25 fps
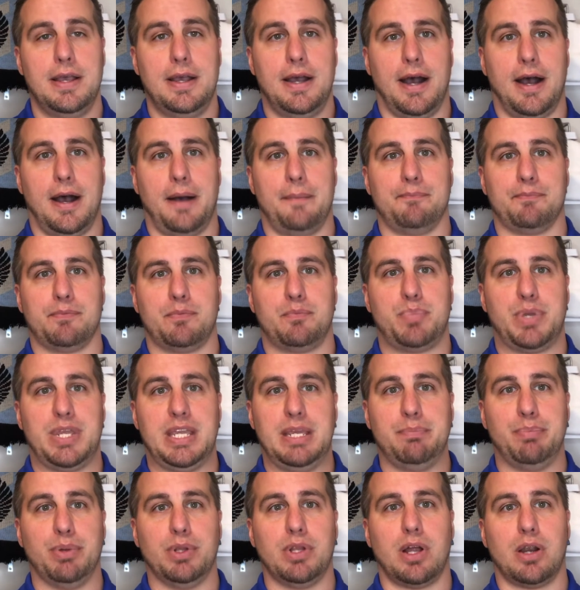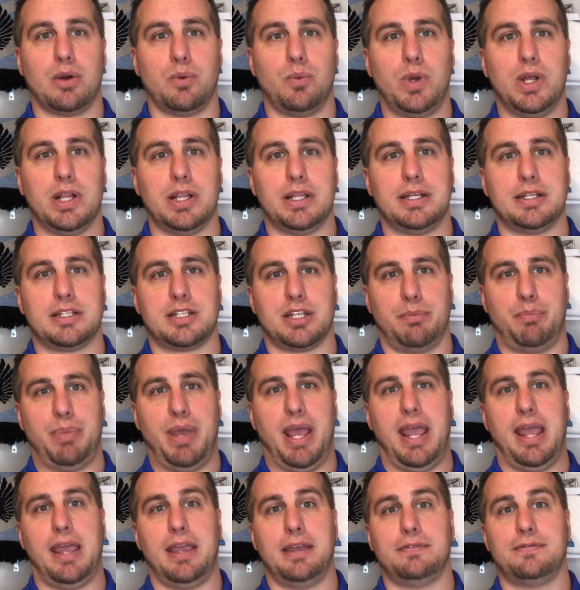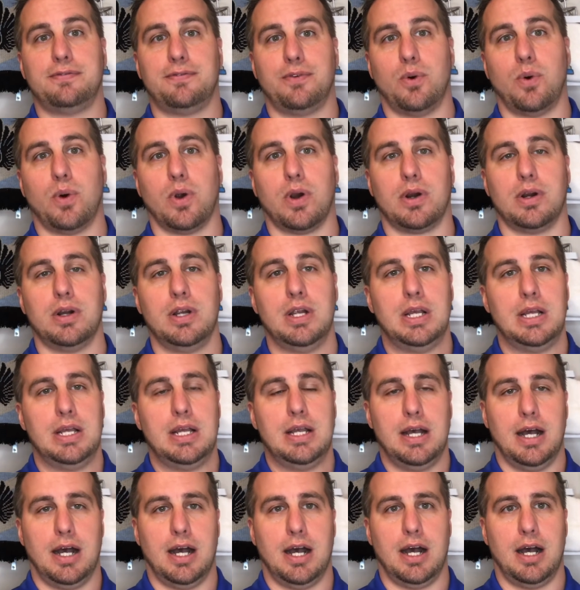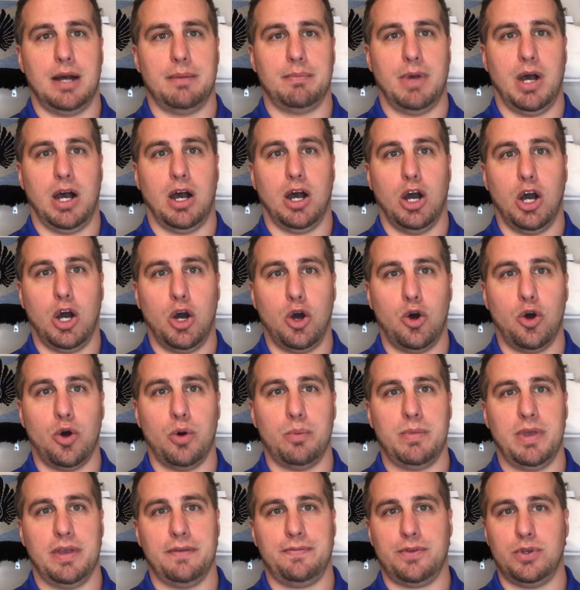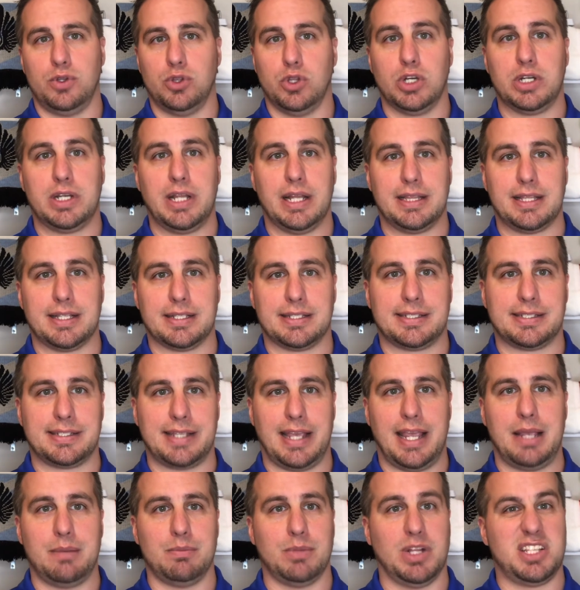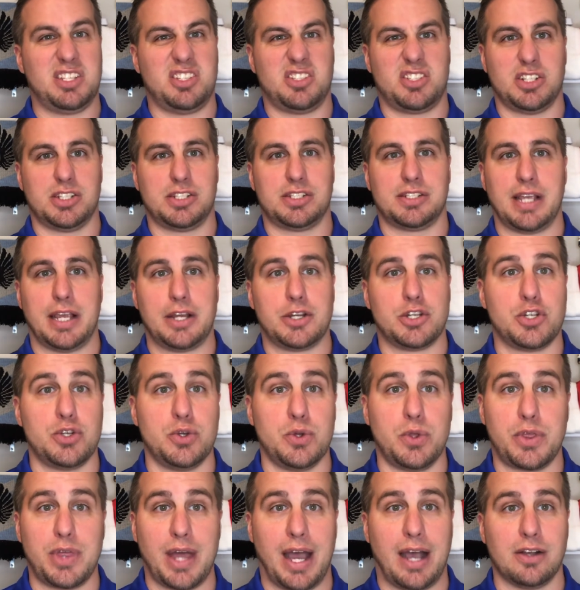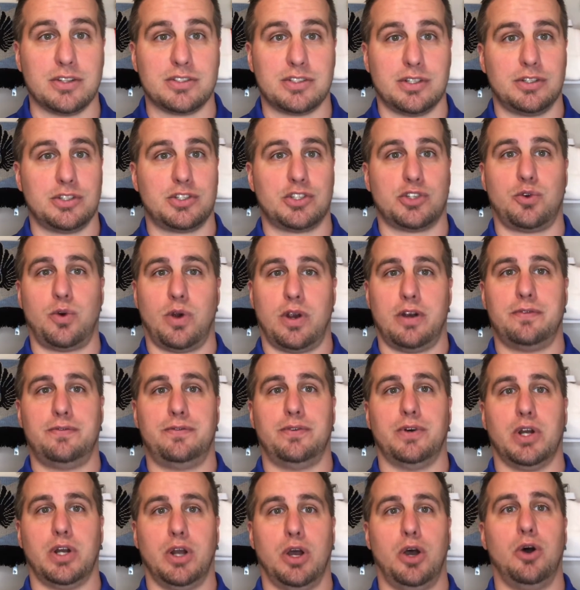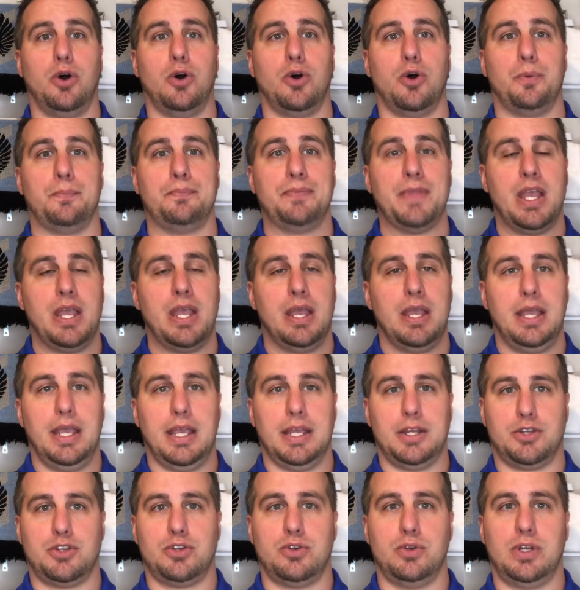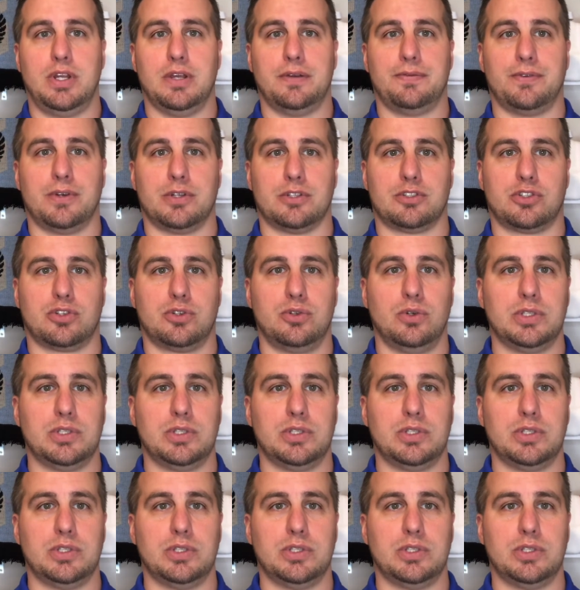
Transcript: Um, people are willing to pay for um, a home. If you look at the same, let's just say 2,000 square foot home in two different school